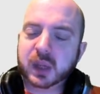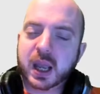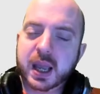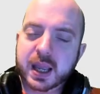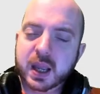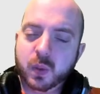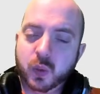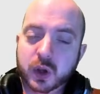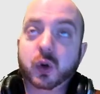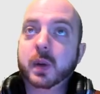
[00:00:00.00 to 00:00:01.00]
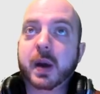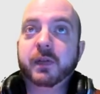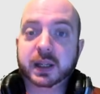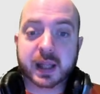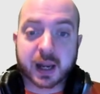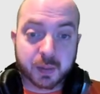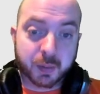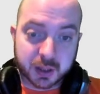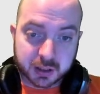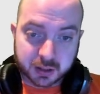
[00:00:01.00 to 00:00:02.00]
he was talking about fixing that at the
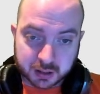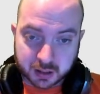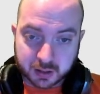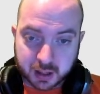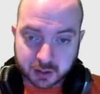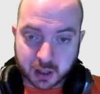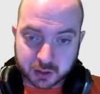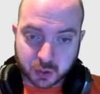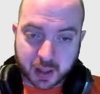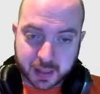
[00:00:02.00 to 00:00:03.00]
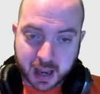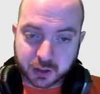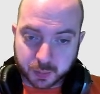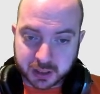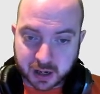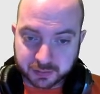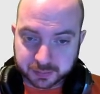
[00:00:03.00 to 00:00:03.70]
moment. They're sorting out the ASOP stuff.